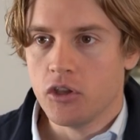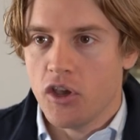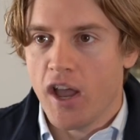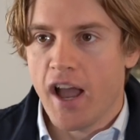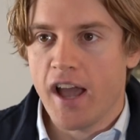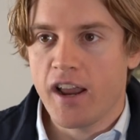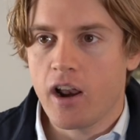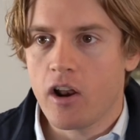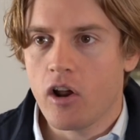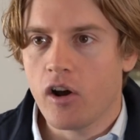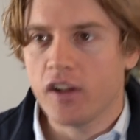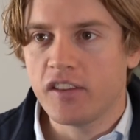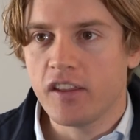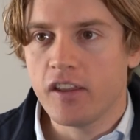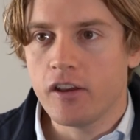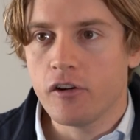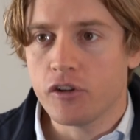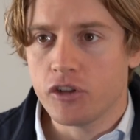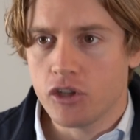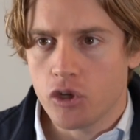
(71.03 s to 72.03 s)
You had an
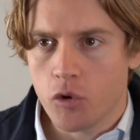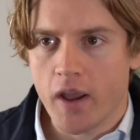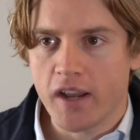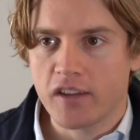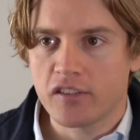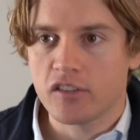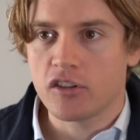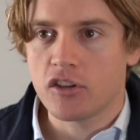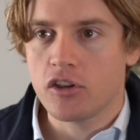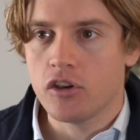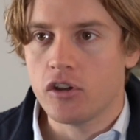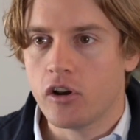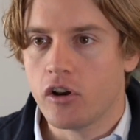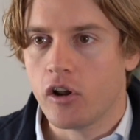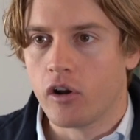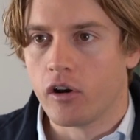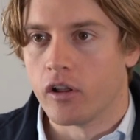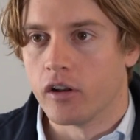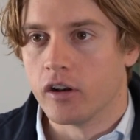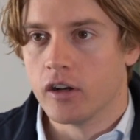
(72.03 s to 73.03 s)
idea and you executed
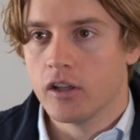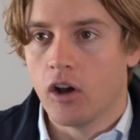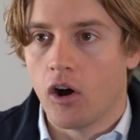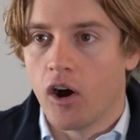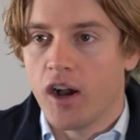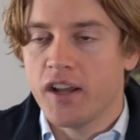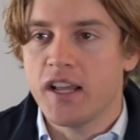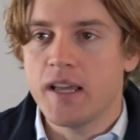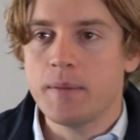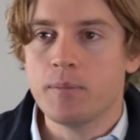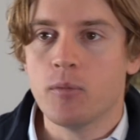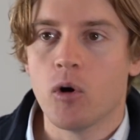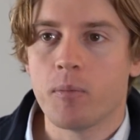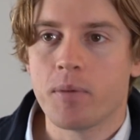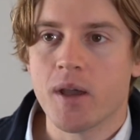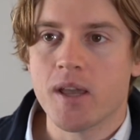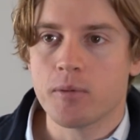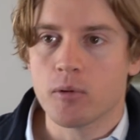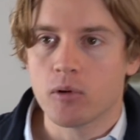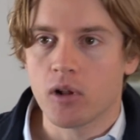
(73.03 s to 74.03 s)
on it. I need more
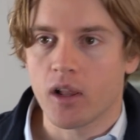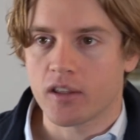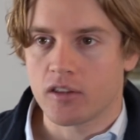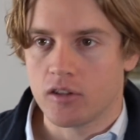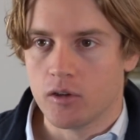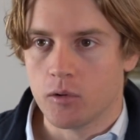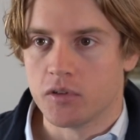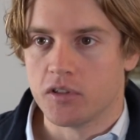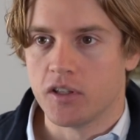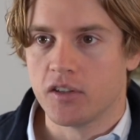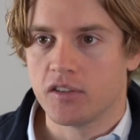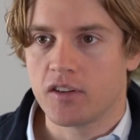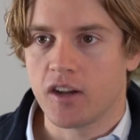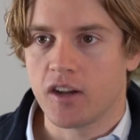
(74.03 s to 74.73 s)
people like you at this